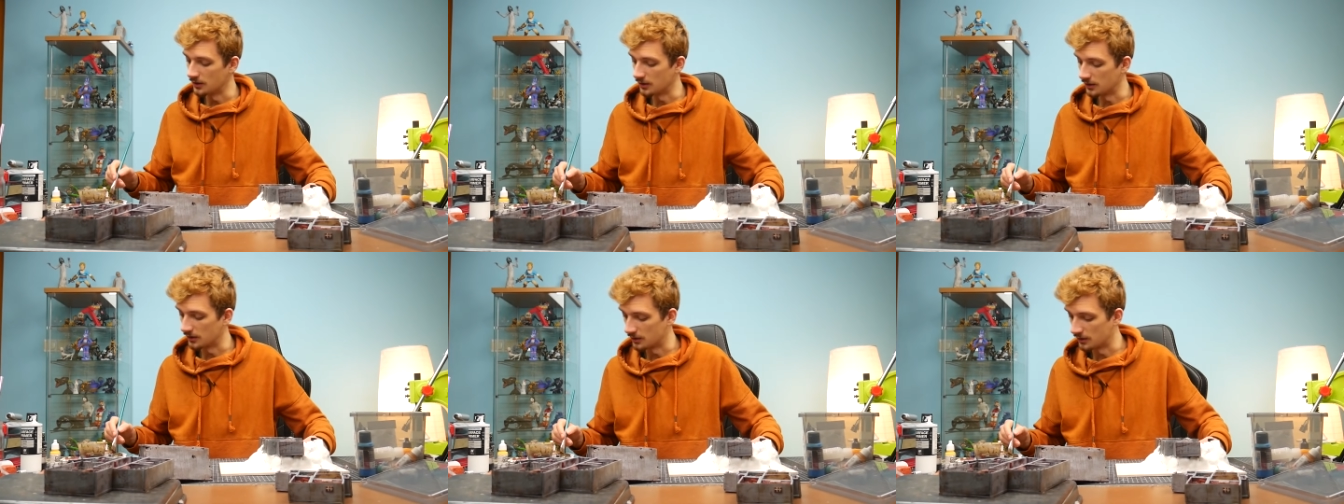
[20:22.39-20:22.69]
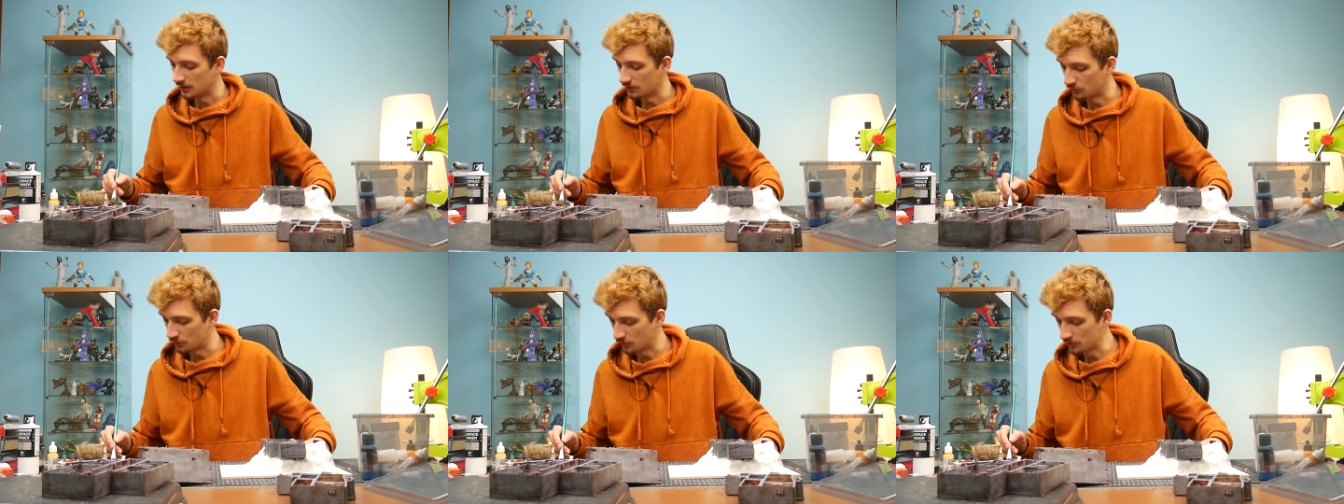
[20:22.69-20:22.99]

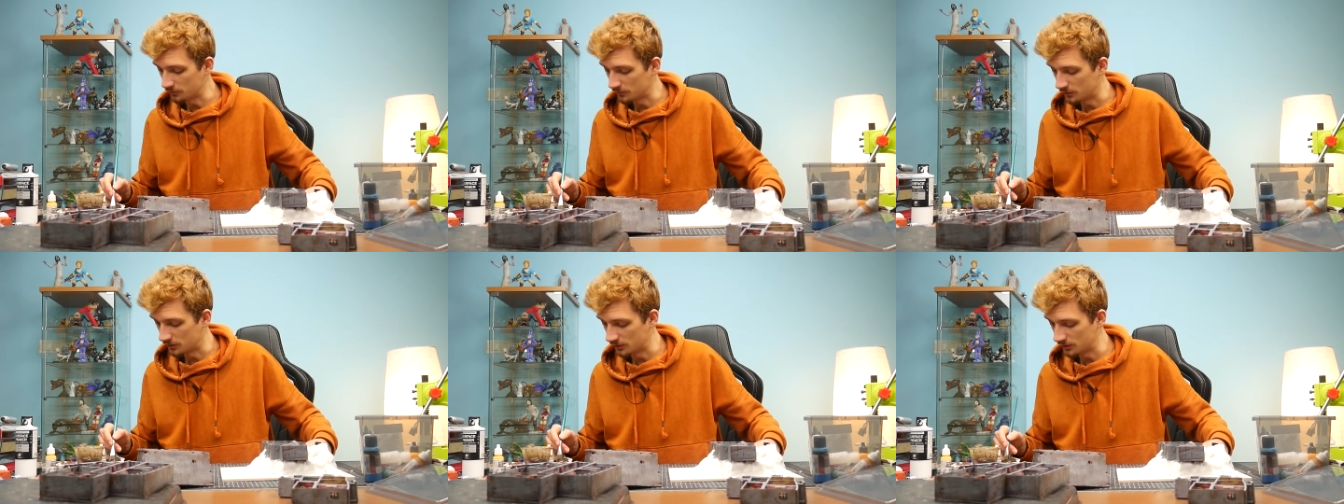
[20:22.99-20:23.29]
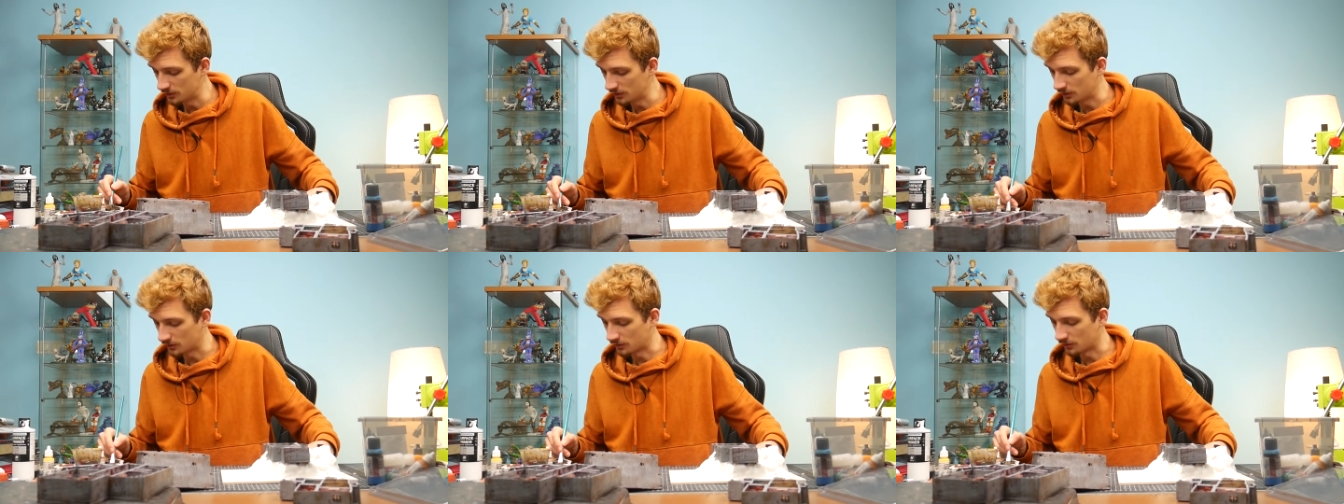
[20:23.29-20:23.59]
uh, for
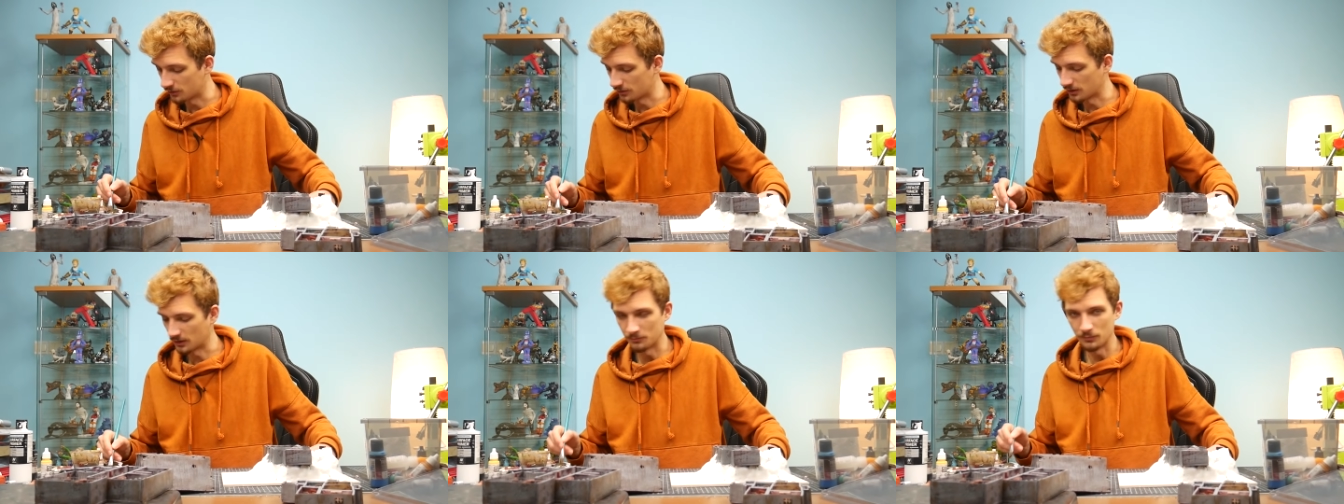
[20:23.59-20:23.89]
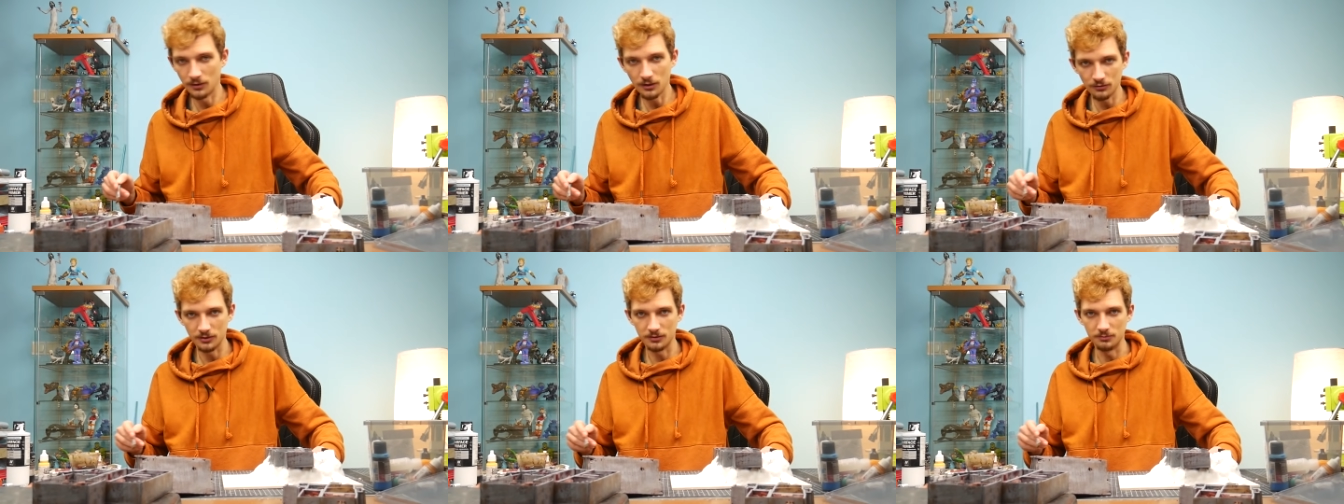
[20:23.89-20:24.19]
me or
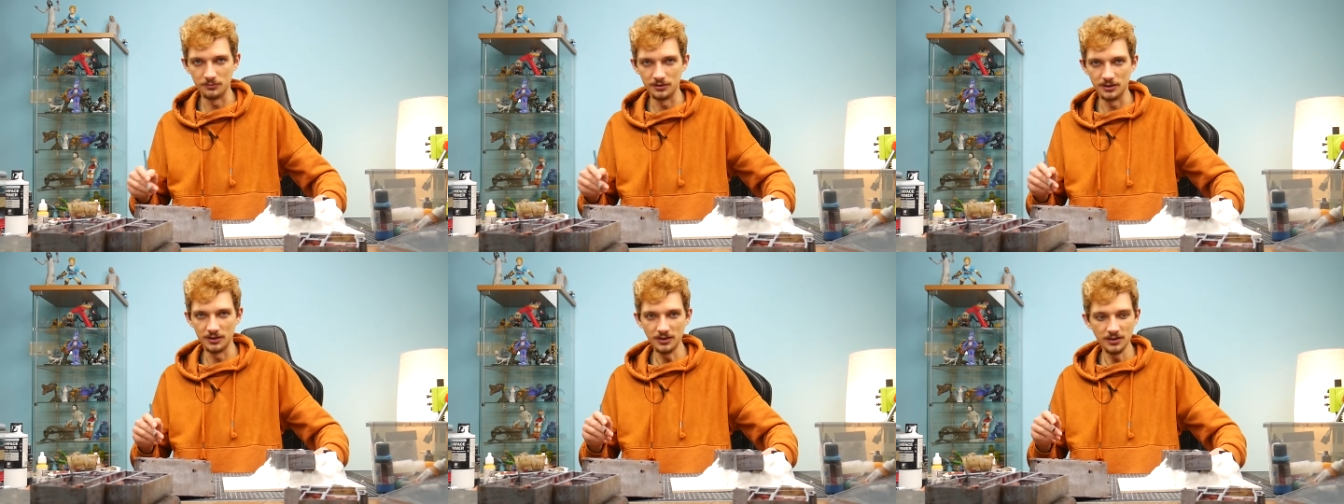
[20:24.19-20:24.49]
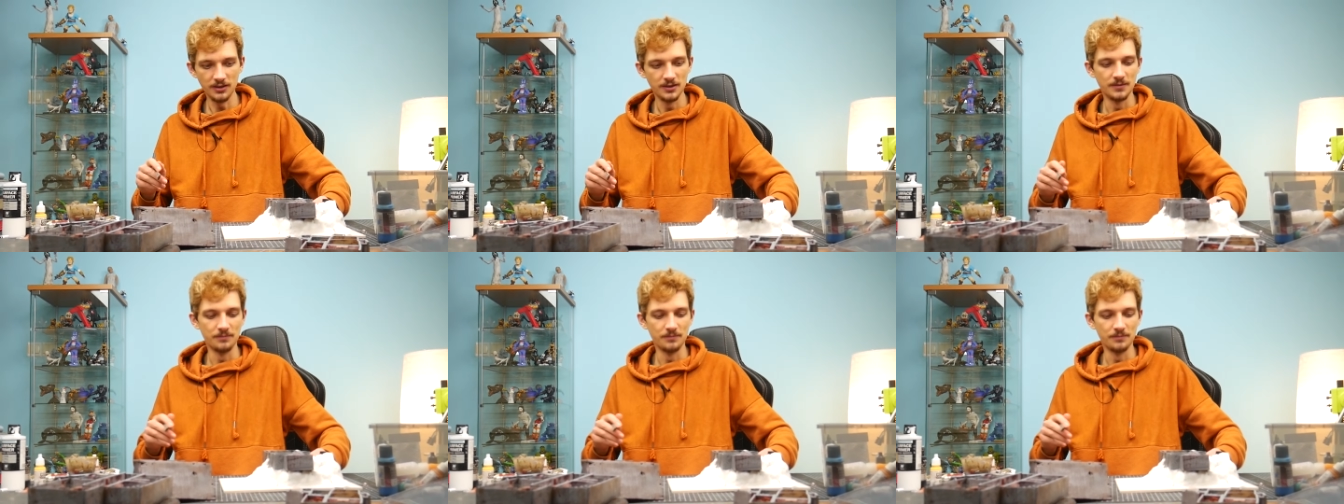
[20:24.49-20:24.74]
about me,